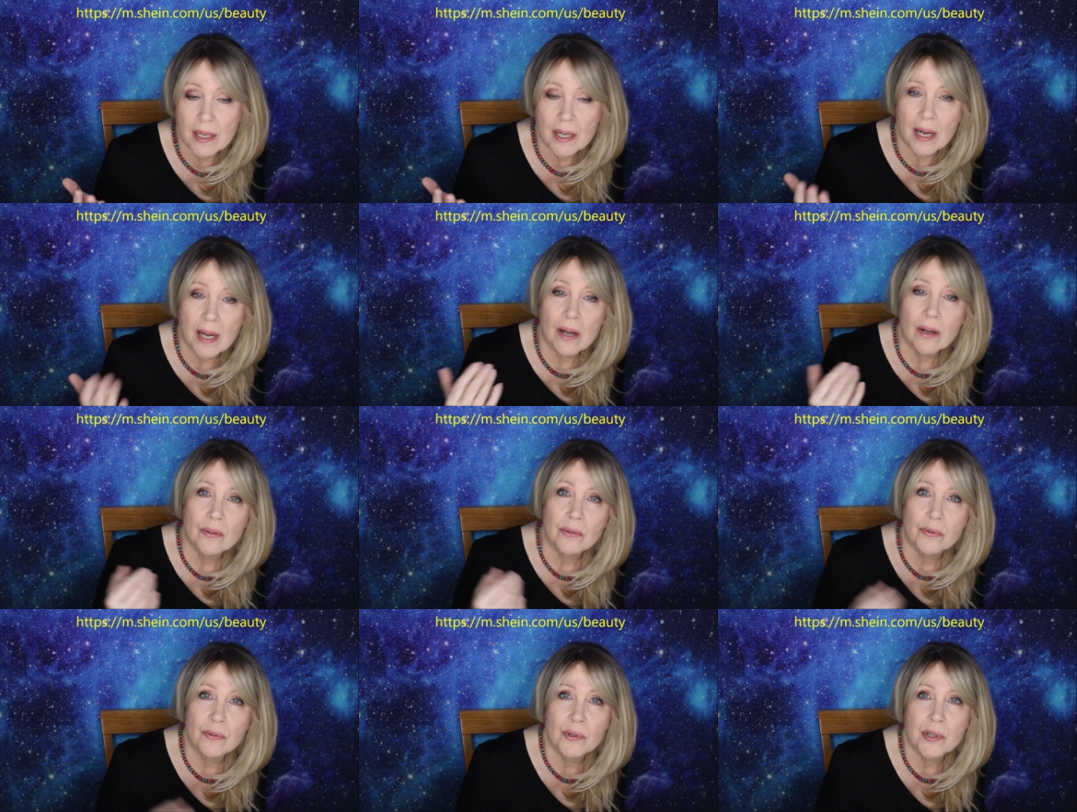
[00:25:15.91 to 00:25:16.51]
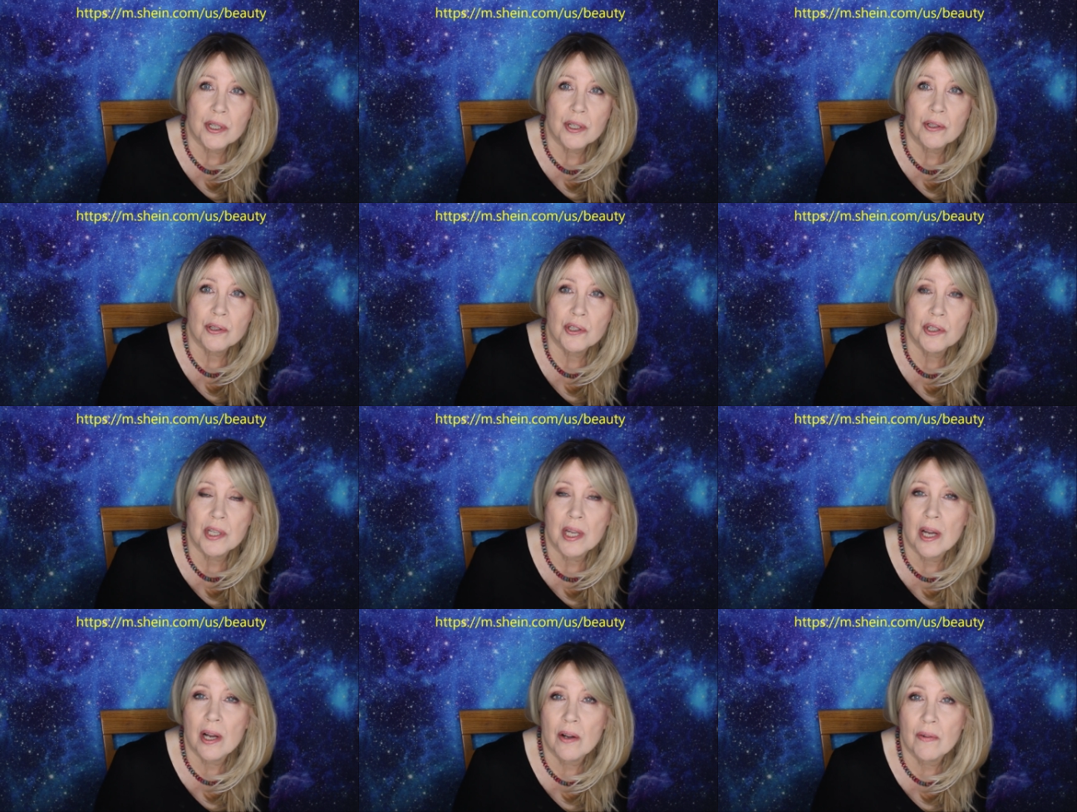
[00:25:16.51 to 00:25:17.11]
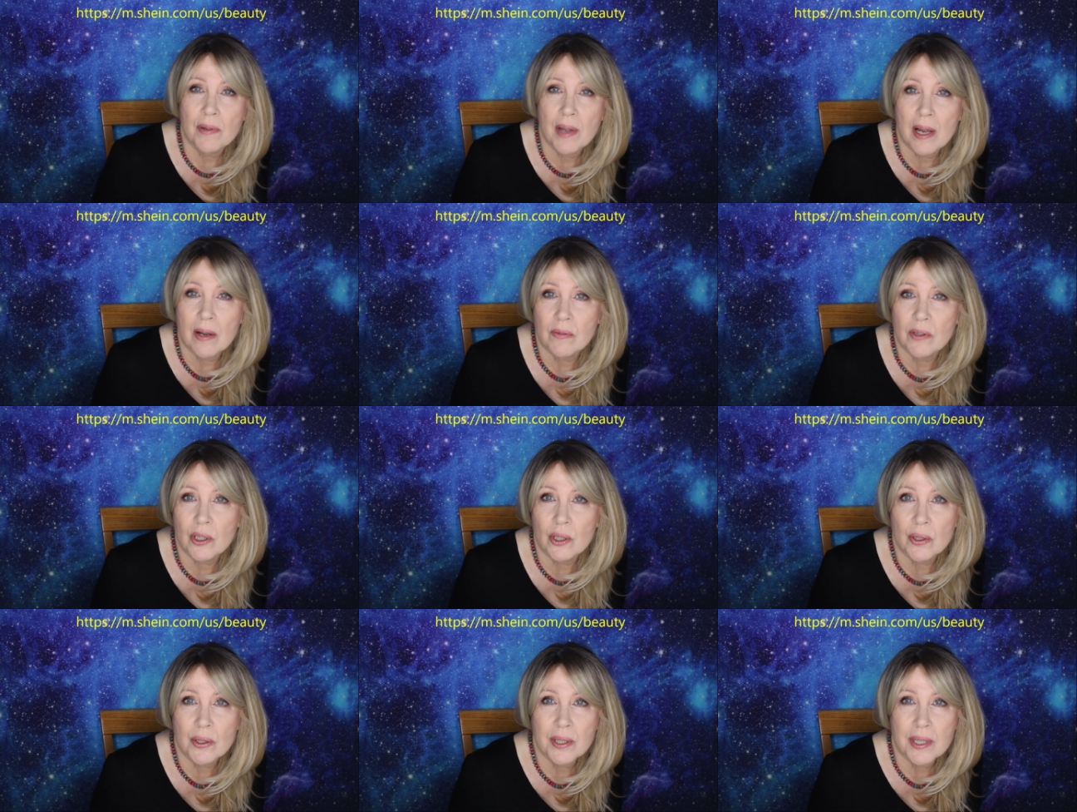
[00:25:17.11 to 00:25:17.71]
out for yourself, have a
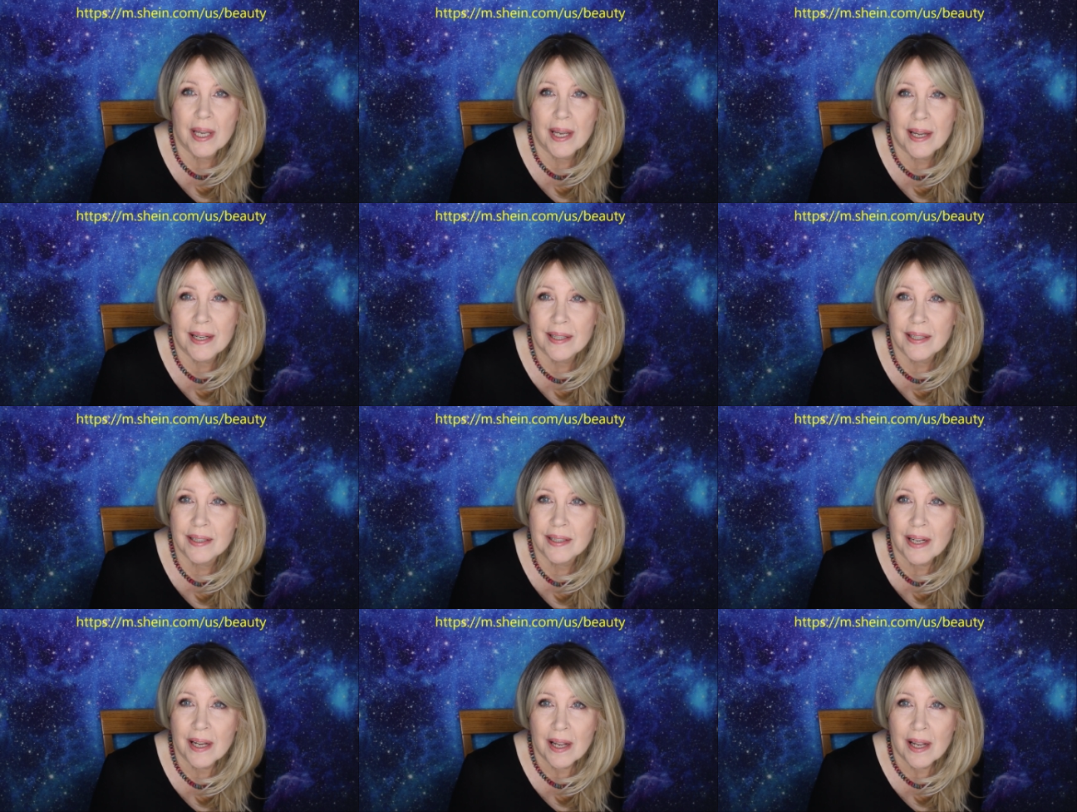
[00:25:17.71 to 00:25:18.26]
look at it.